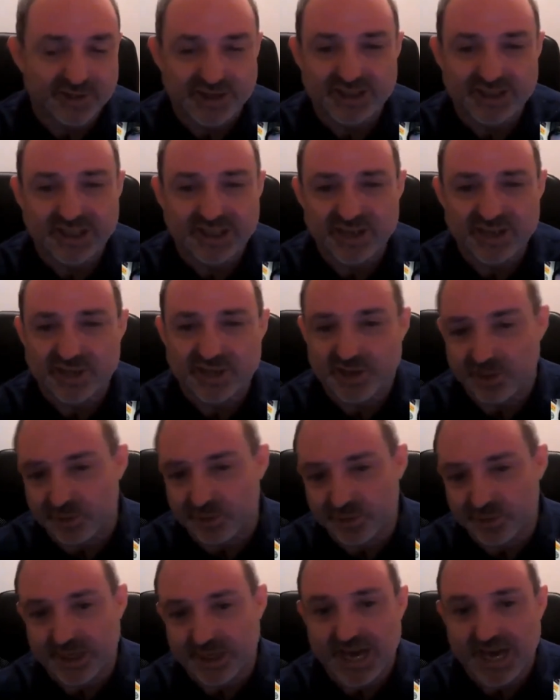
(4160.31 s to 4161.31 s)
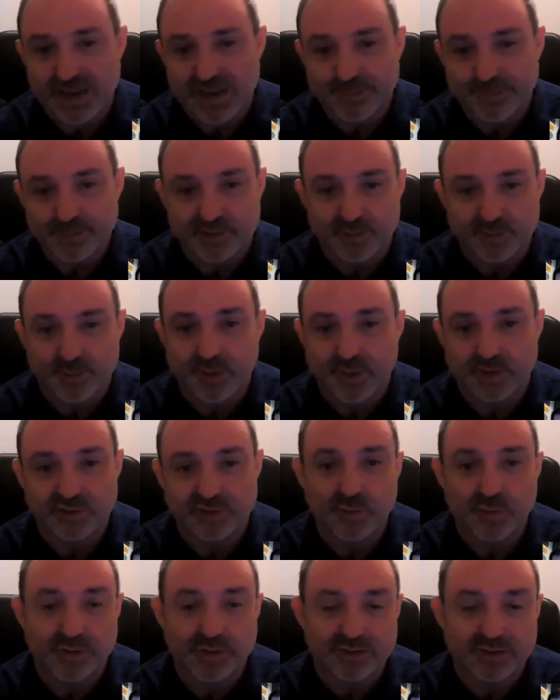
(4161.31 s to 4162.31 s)
and it usually happens to the
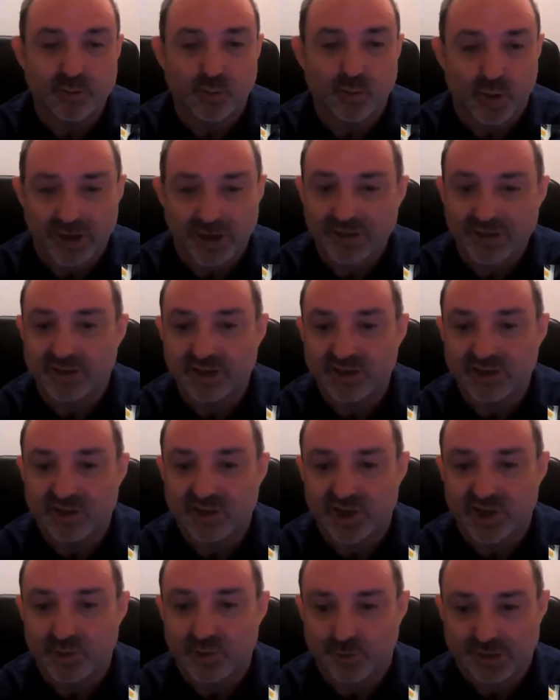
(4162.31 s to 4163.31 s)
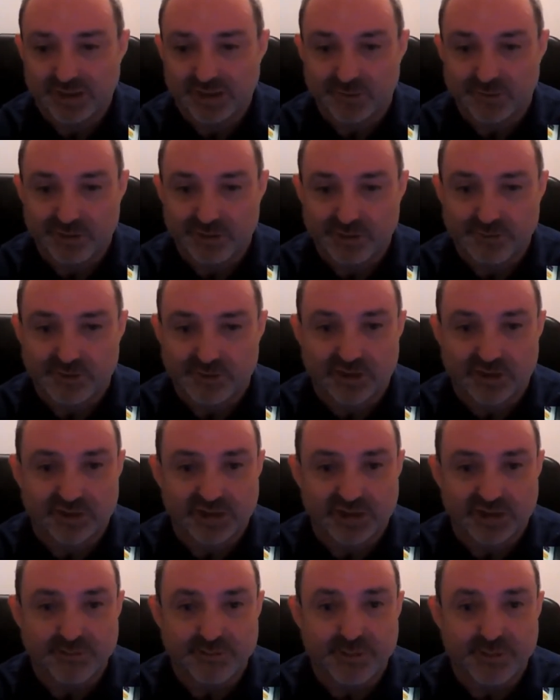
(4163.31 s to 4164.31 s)
person wearing the white t-shirt when they're
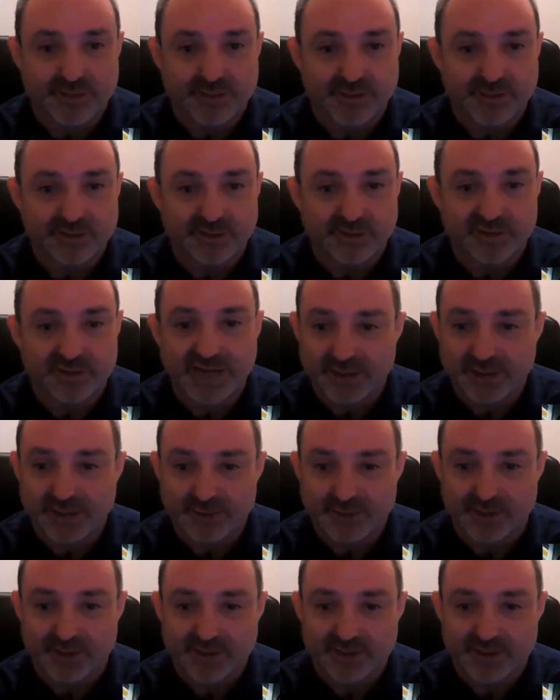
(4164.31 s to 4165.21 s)
judging Imperial Stout.